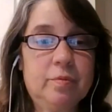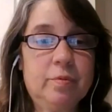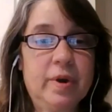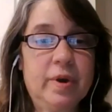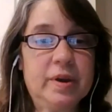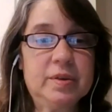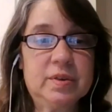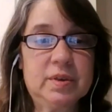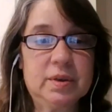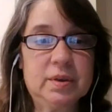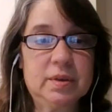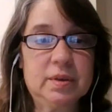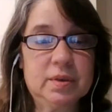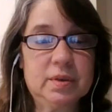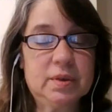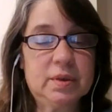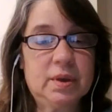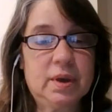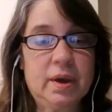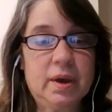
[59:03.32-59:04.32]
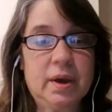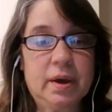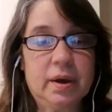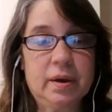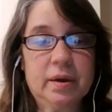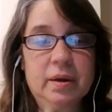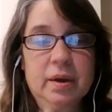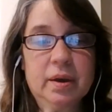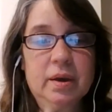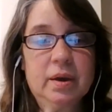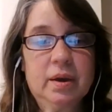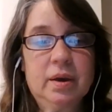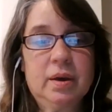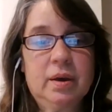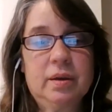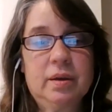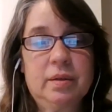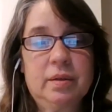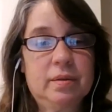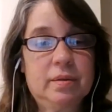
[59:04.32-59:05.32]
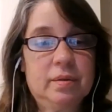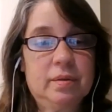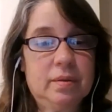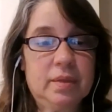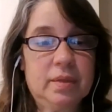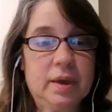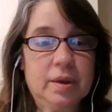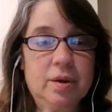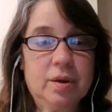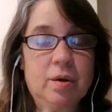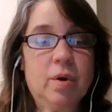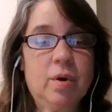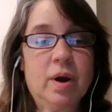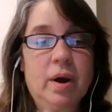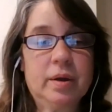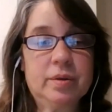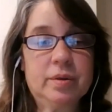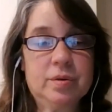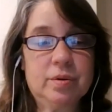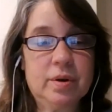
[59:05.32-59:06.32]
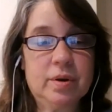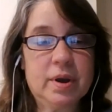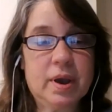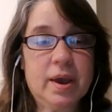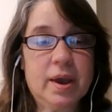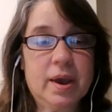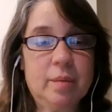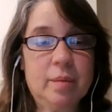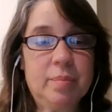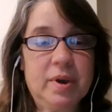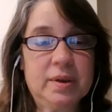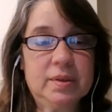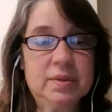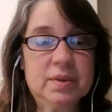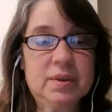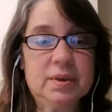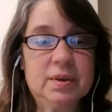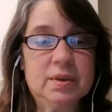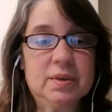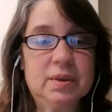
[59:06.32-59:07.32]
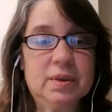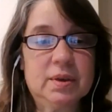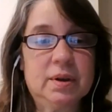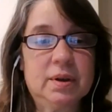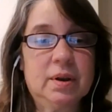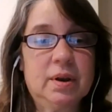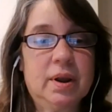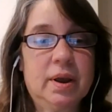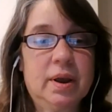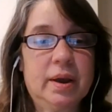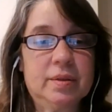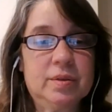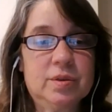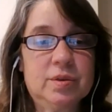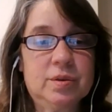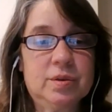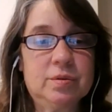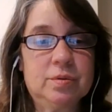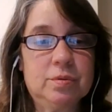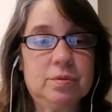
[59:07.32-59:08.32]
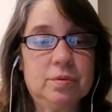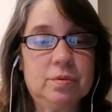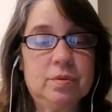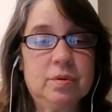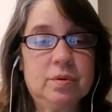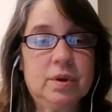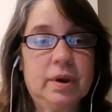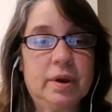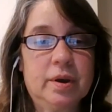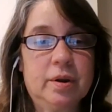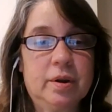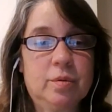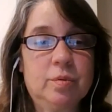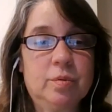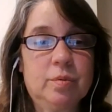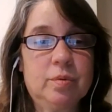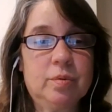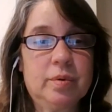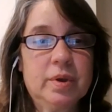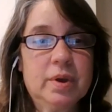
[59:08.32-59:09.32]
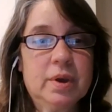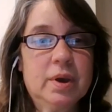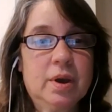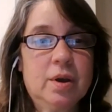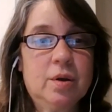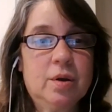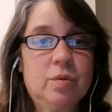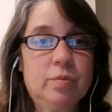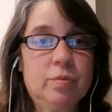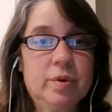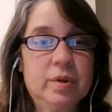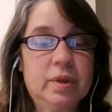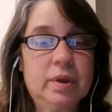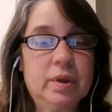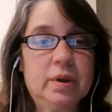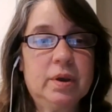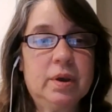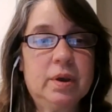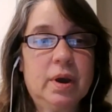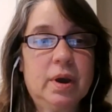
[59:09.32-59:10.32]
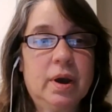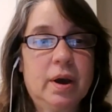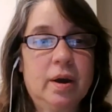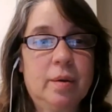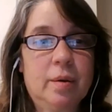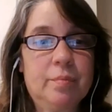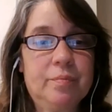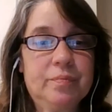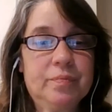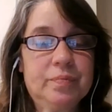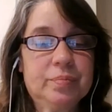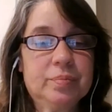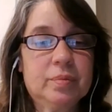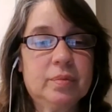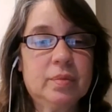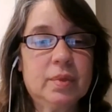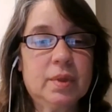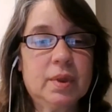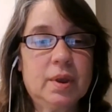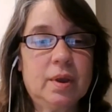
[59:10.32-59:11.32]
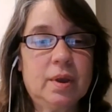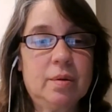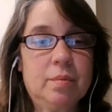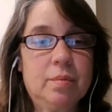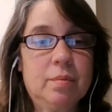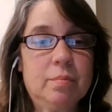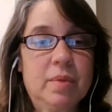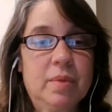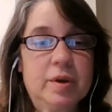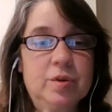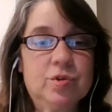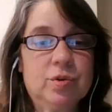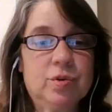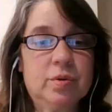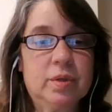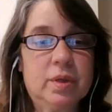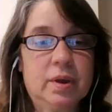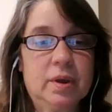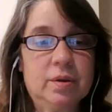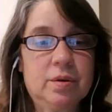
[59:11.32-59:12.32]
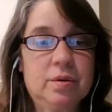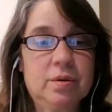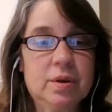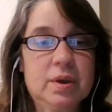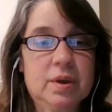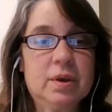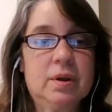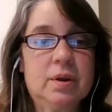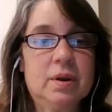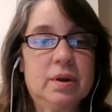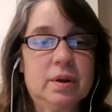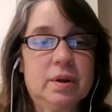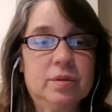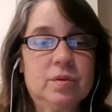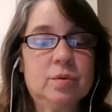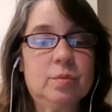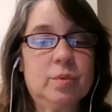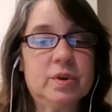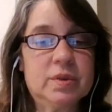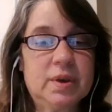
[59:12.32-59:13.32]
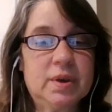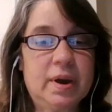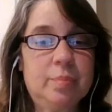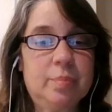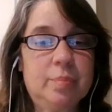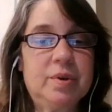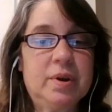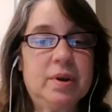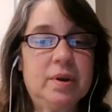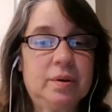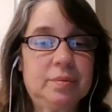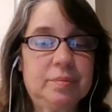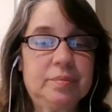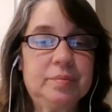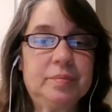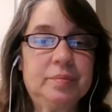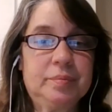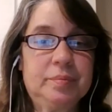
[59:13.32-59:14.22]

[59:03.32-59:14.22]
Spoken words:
races that go on during campaign season, and to really make sure that you're keyed into what's happening.